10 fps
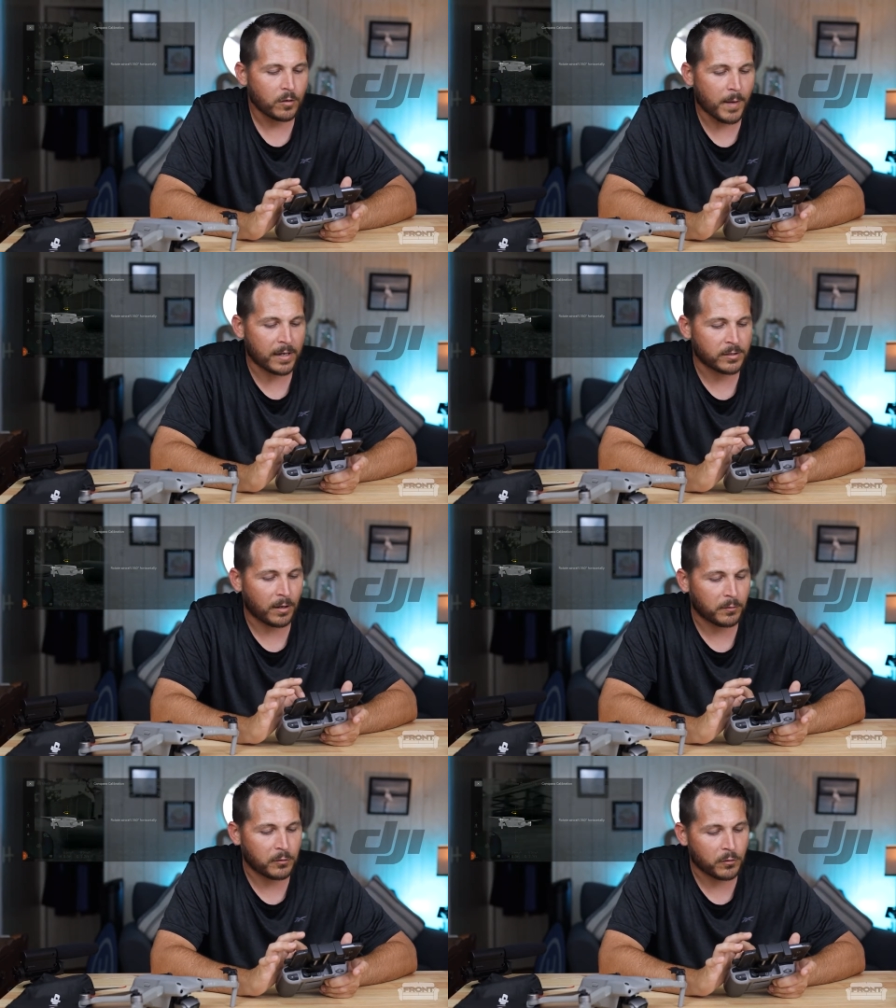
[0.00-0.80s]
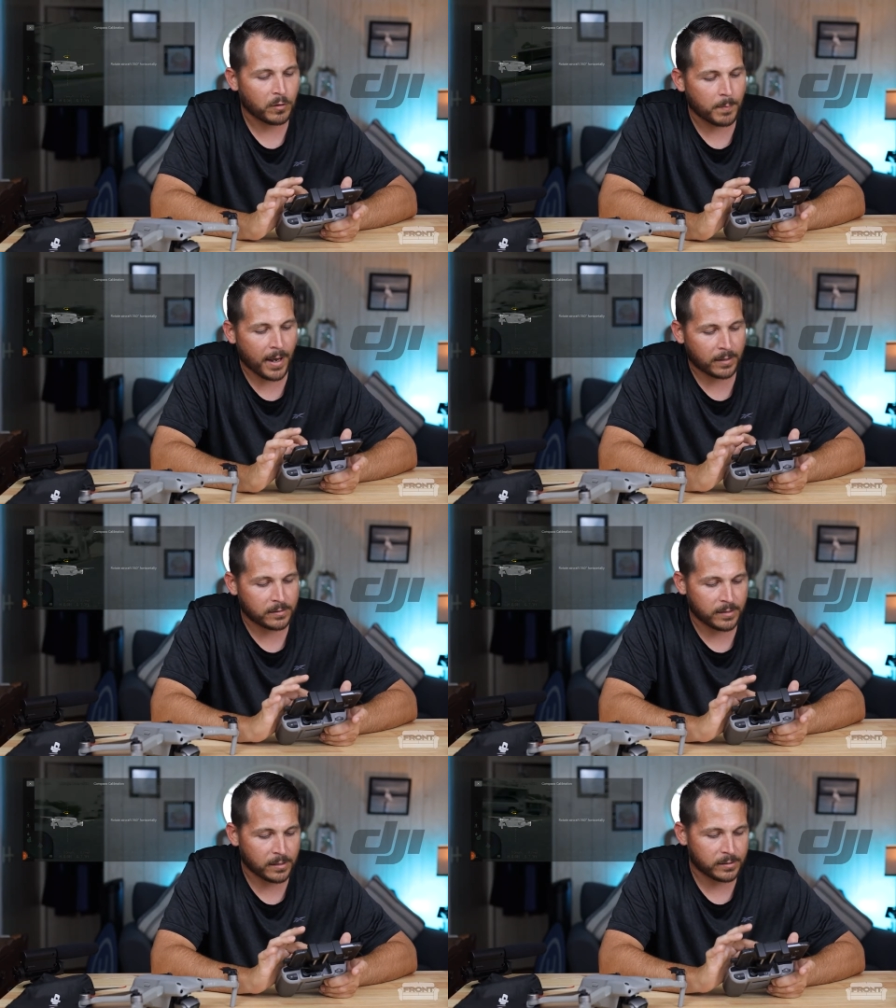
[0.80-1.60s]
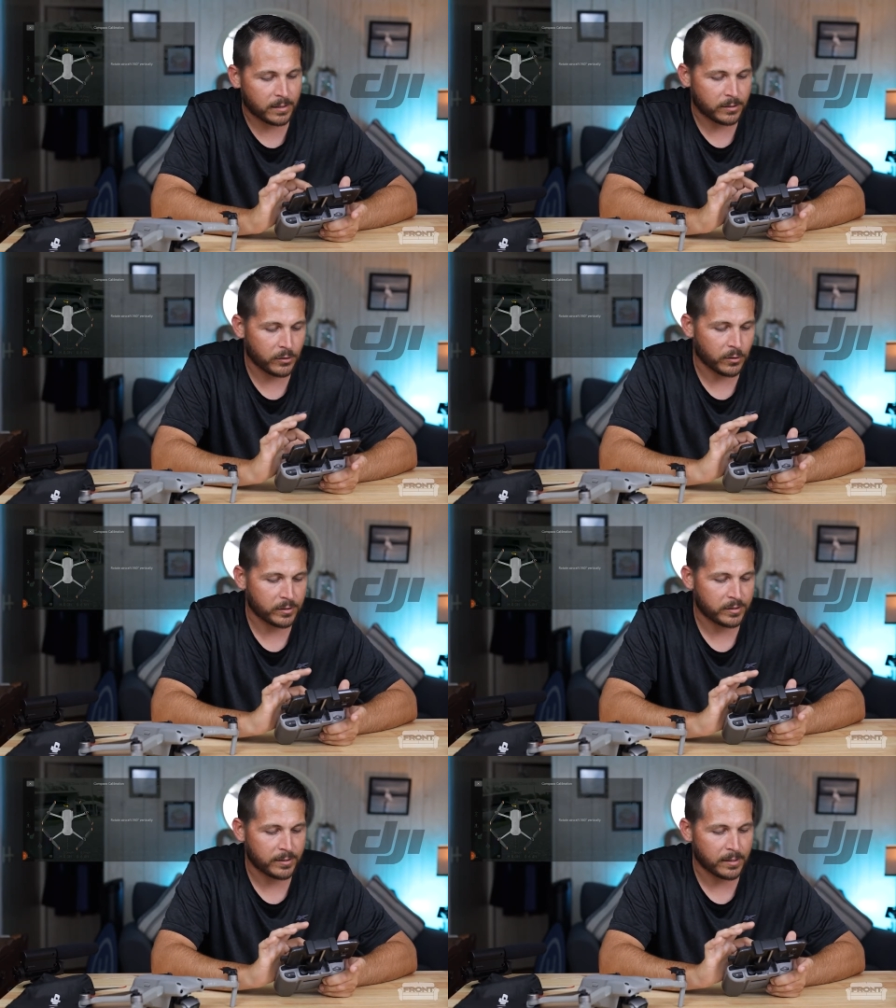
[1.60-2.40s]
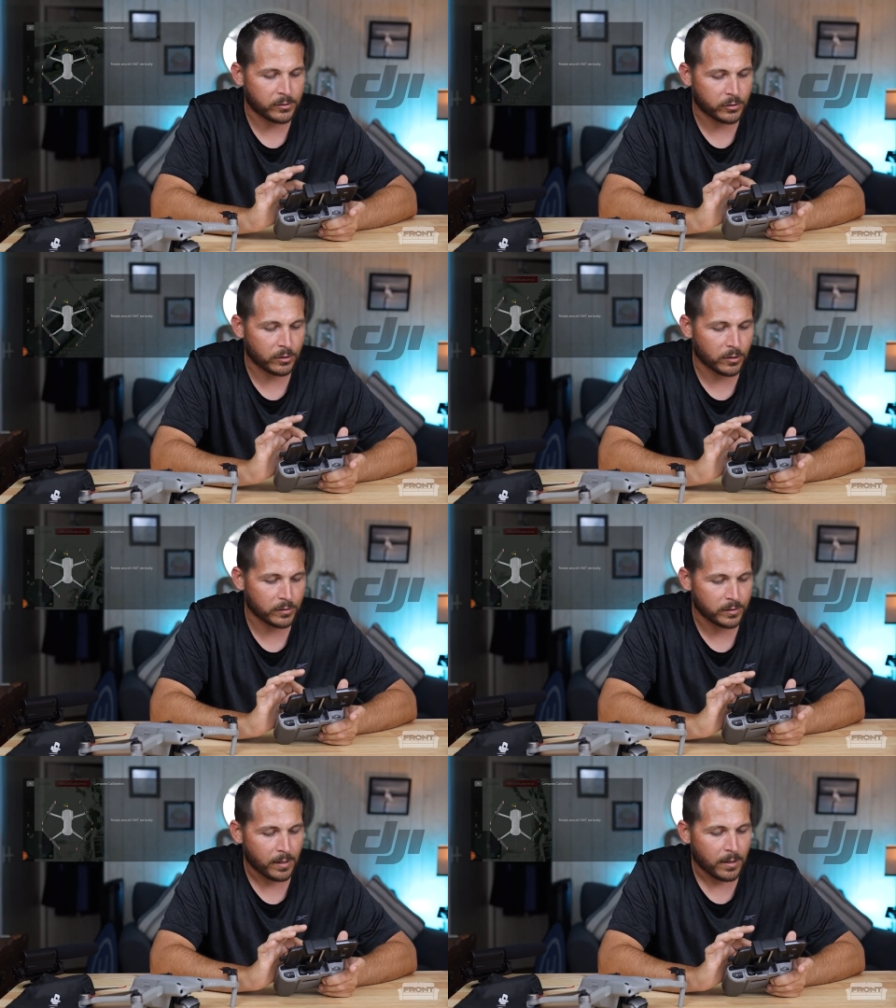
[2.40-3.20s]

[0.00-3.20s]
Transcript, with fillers: your max altitude, your max distance, your sensors,